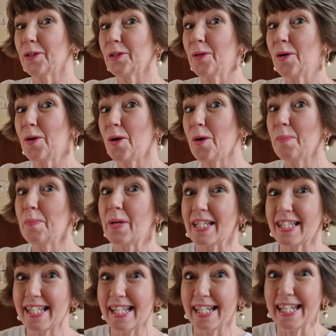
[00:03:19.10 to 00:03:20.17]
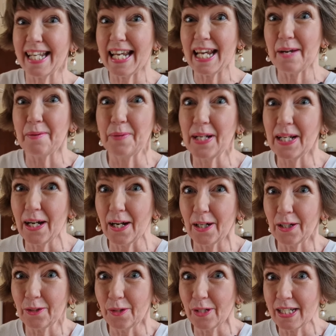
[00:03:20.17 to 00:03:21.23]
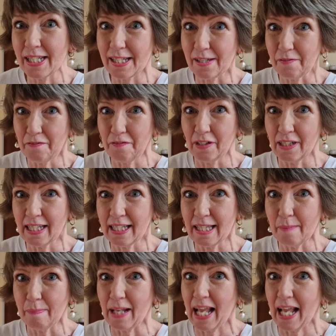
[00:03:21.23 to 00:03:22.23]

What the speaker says: looks like for me. It's cozy minimalism